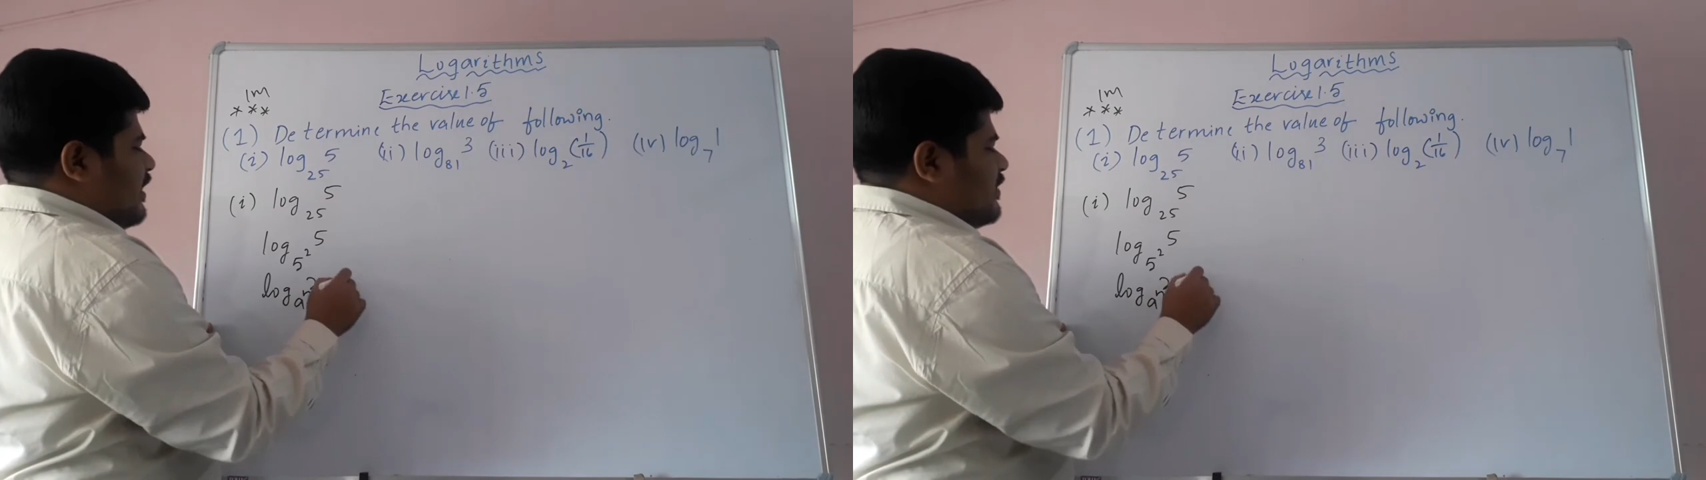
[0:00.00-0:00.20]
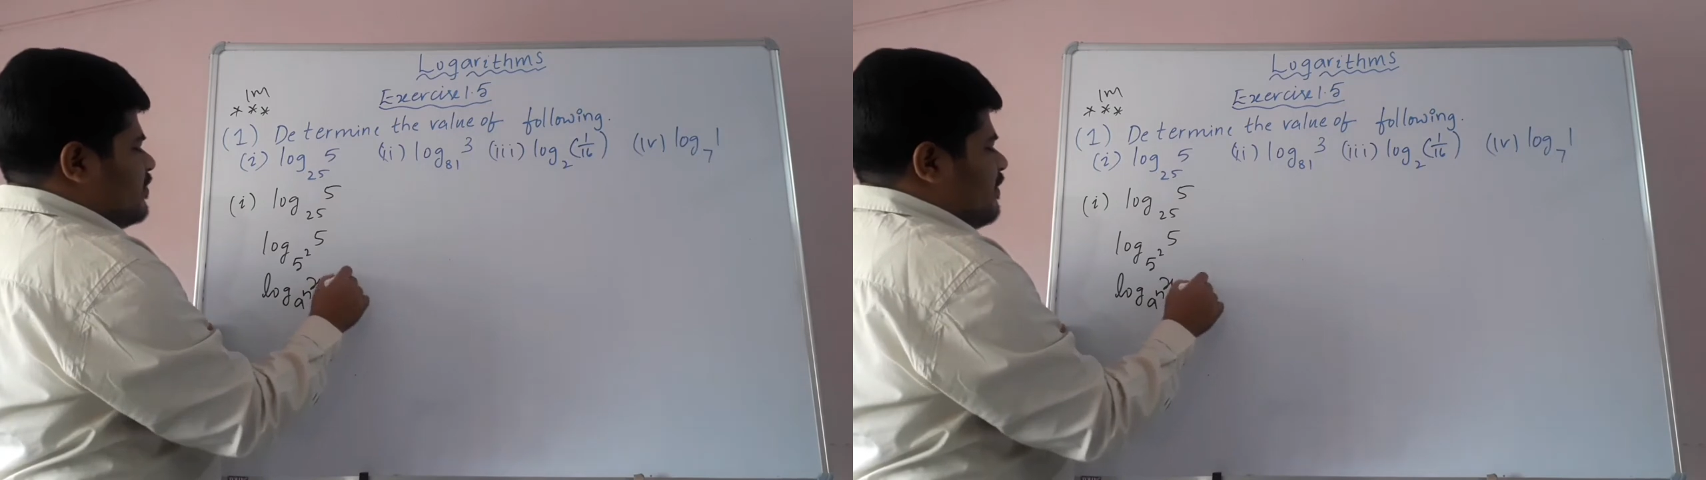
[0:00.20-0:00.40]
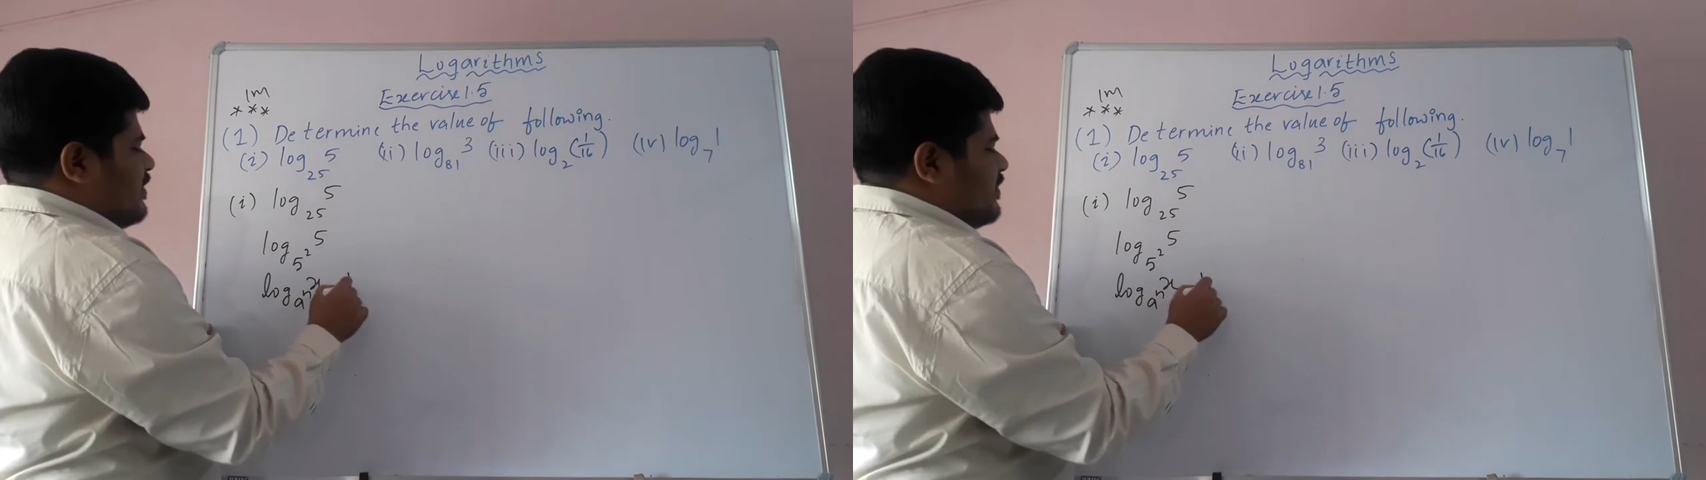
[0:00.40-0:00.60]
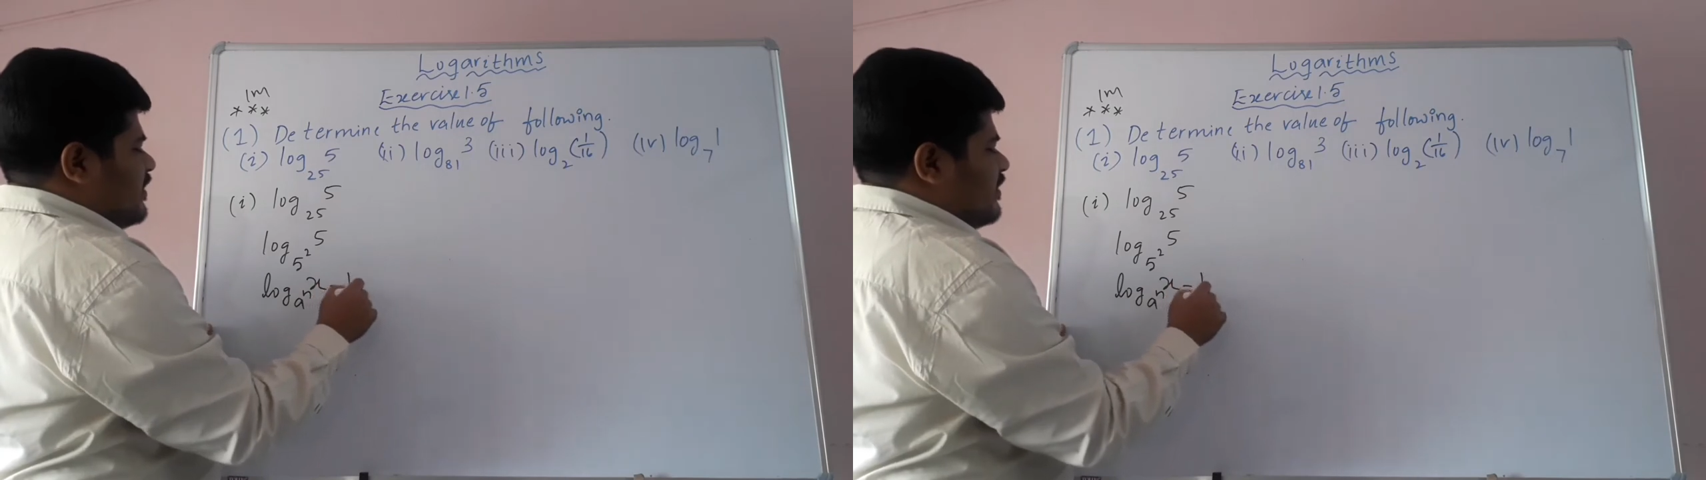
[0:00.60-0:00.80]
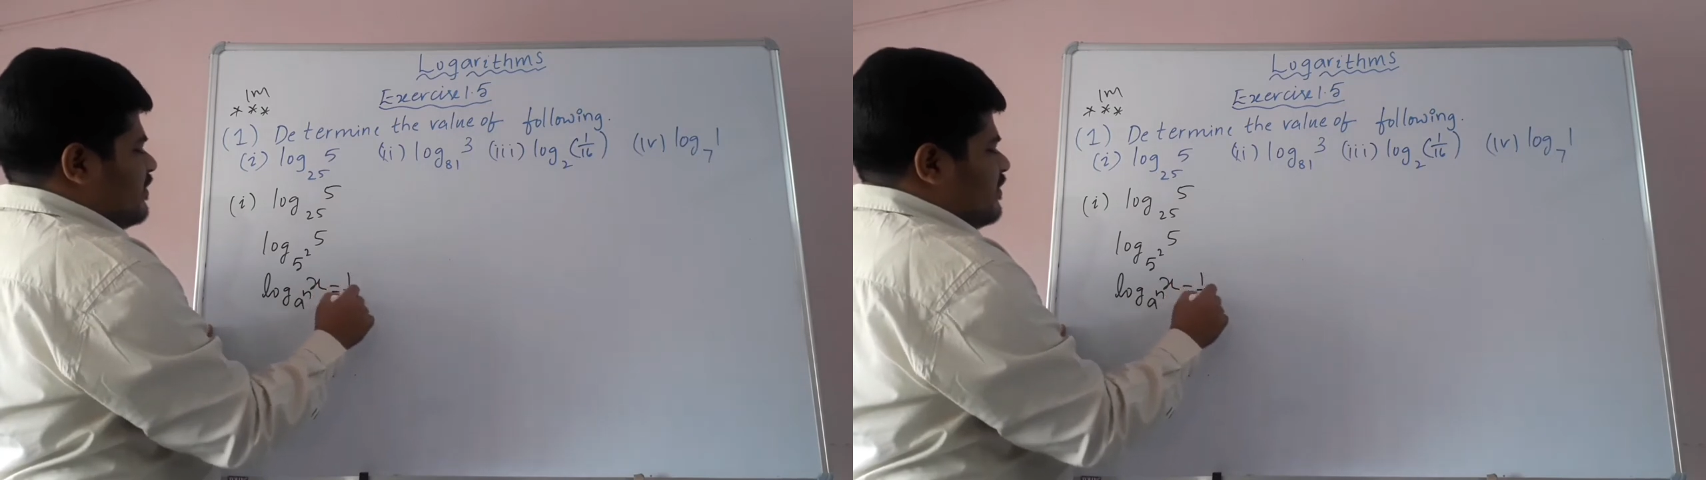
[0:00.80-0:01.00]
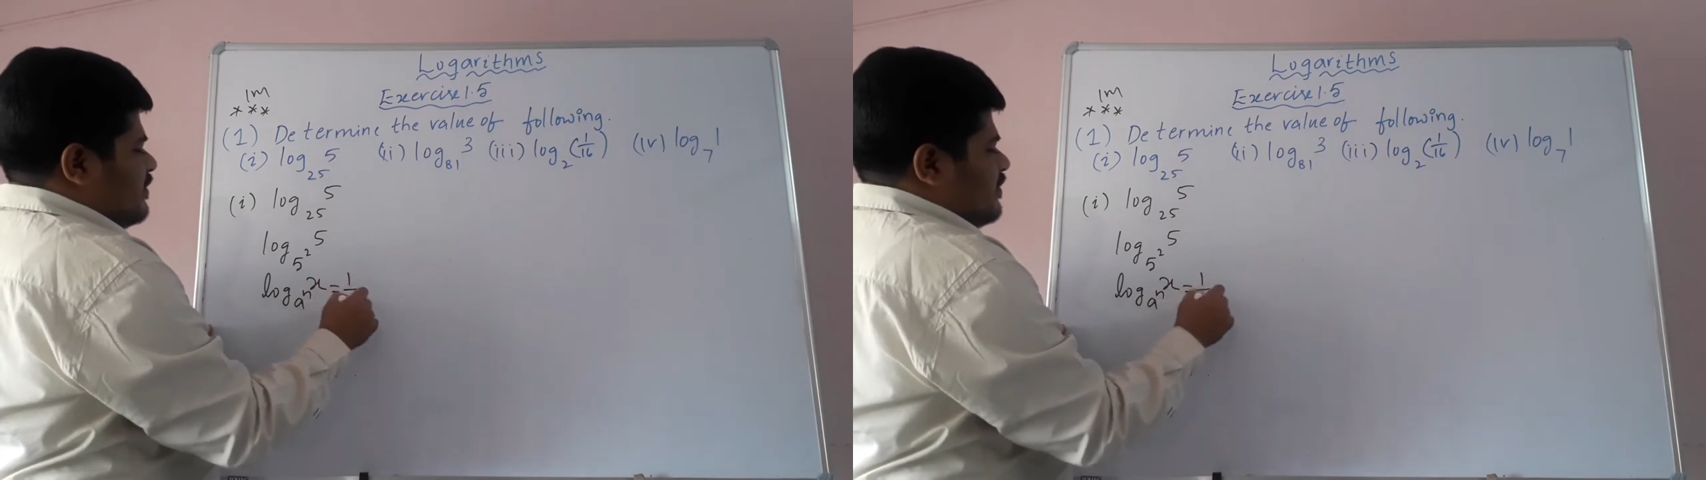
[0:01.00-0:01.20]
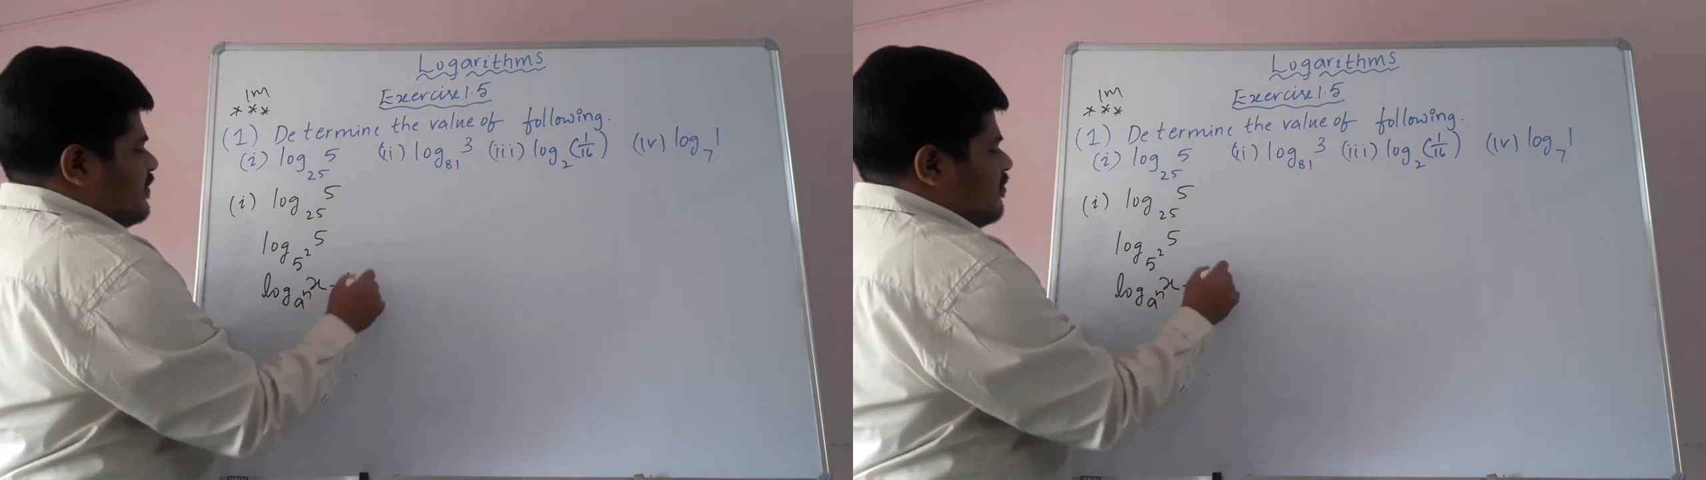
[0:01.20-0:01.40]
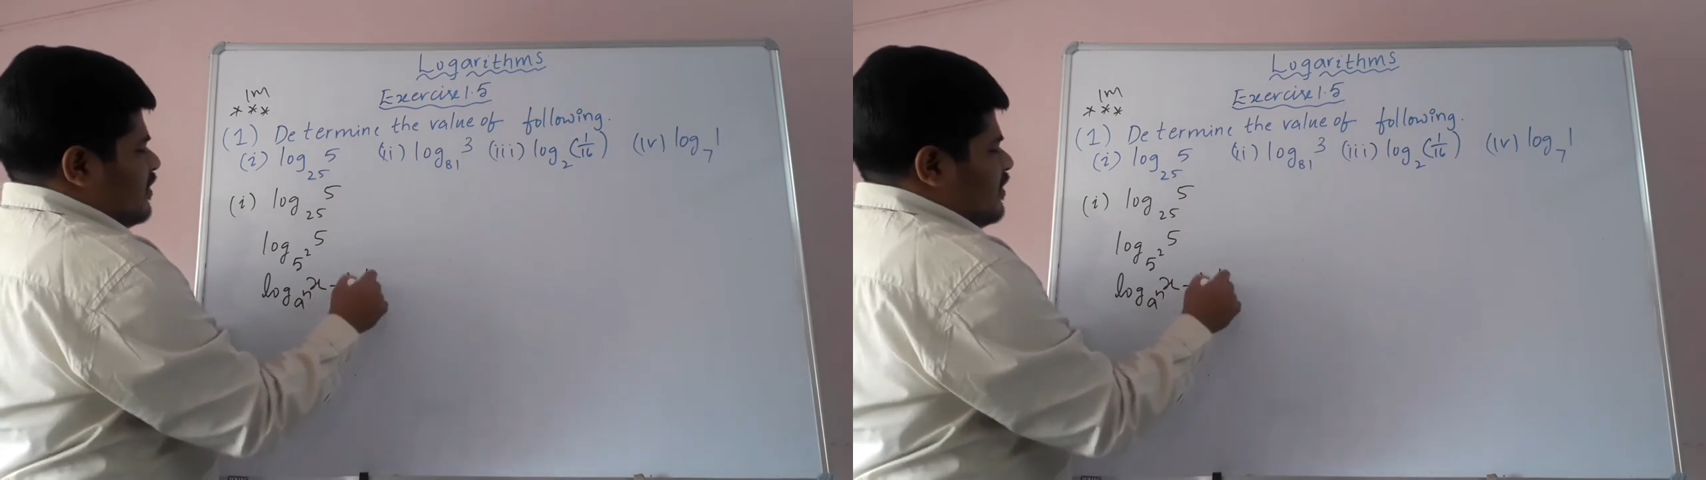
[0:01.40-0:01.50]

x base a.